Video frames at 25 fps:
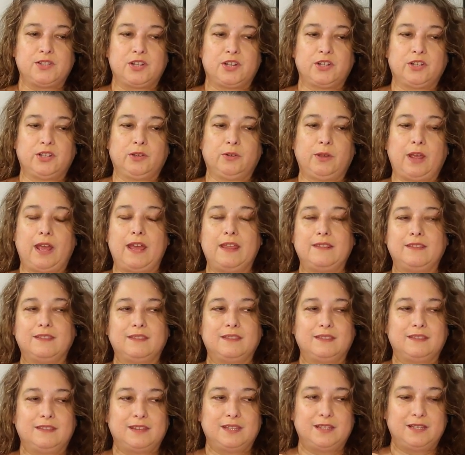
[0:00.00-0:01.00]

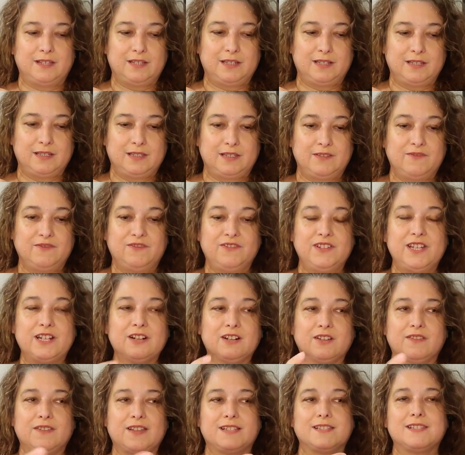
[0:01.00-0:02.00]
And the
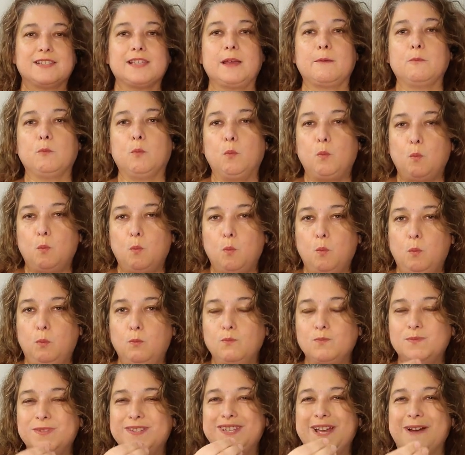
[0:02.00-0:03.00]
fear that
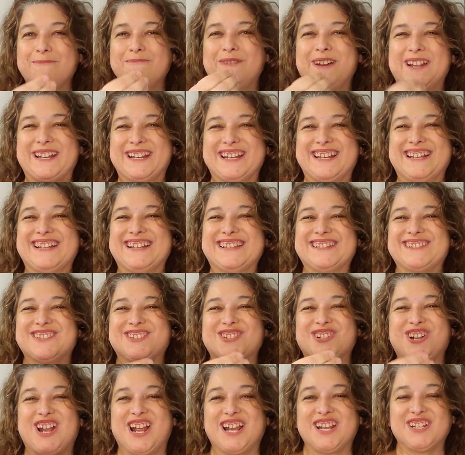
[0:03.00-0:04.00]
somebody is
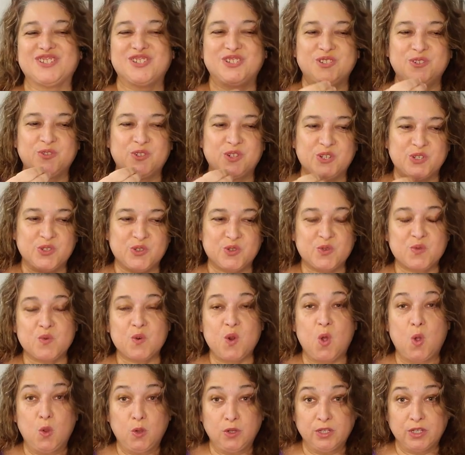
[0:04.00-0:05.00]
trying to
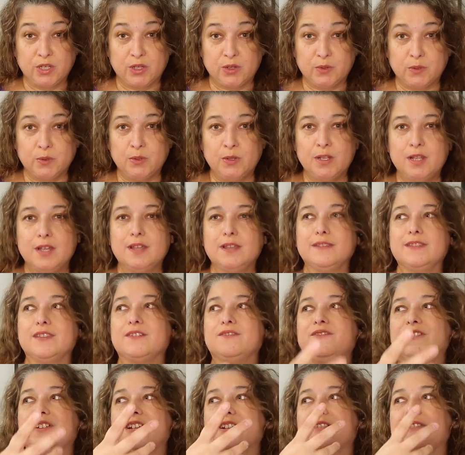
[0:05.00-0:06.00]
control you, the
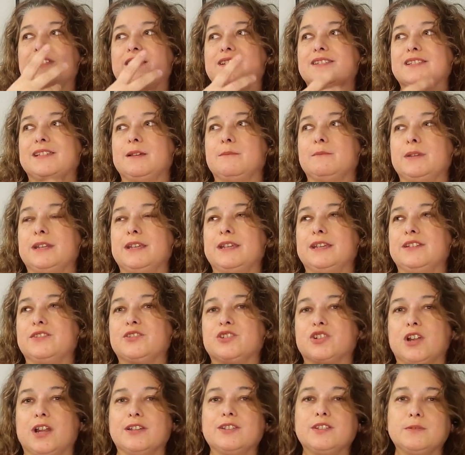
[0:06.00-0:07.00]
fear that somebody is
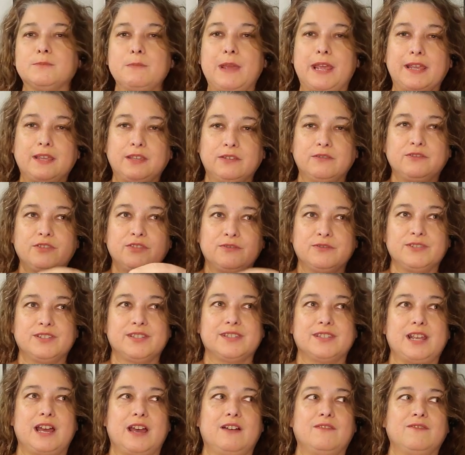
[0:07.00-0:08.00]
trying to make you do
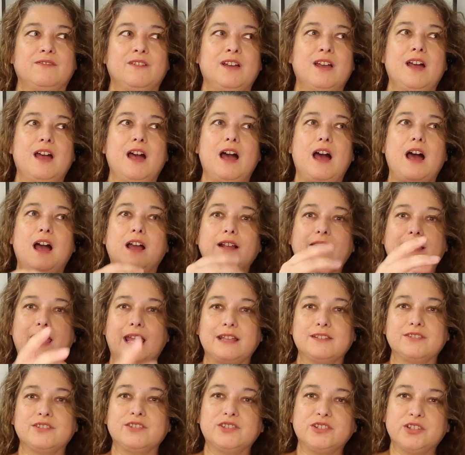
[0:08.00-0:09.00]
stuff
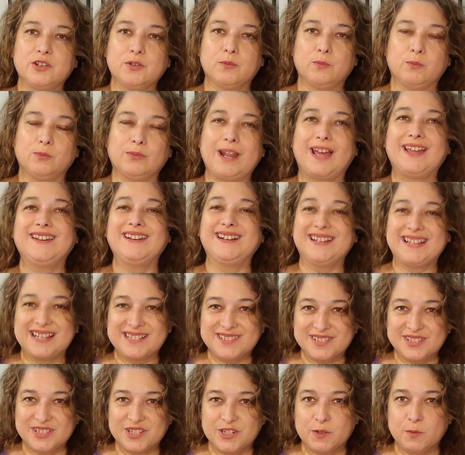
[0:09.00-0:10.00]
not
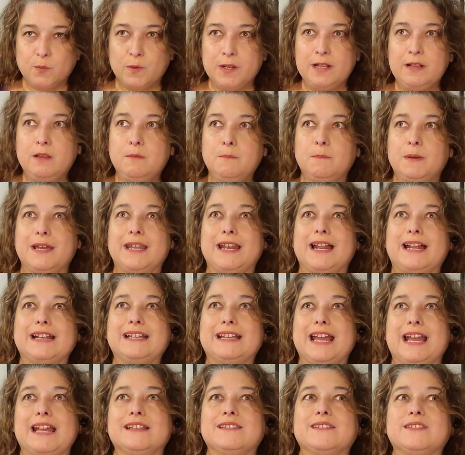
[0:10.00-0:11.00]
against your will, but
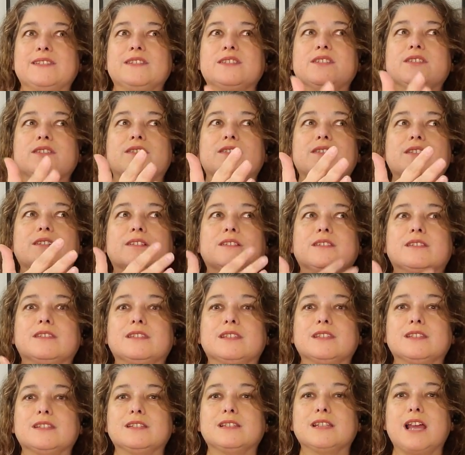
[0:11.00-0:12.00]
against the
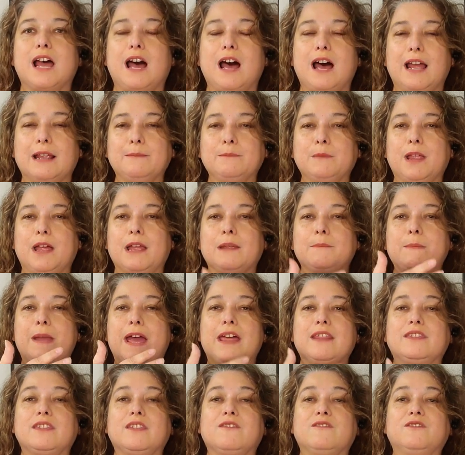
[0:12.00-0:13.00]
timeline
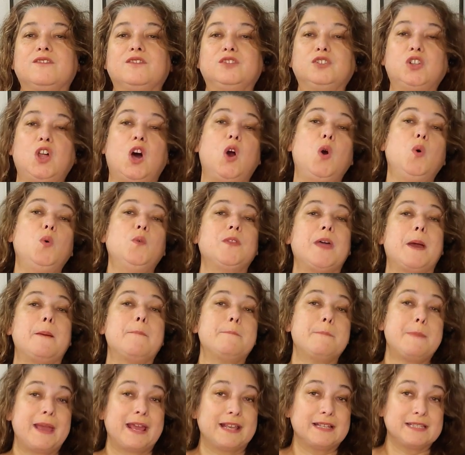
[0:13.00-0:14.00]
and the flow that
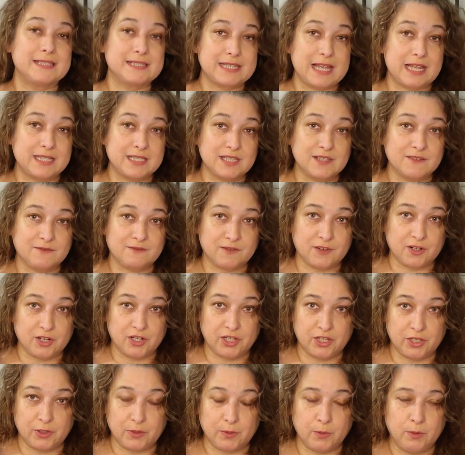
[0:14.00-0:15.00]
makes sense for
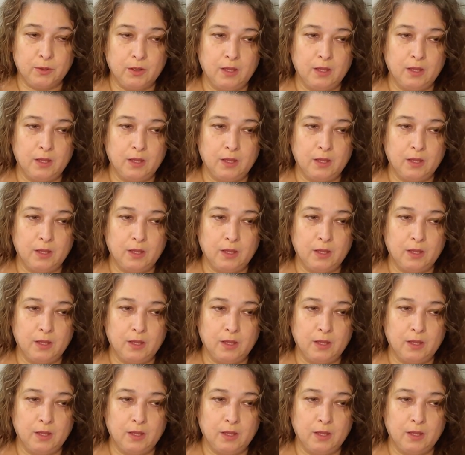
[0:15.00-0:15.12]
you.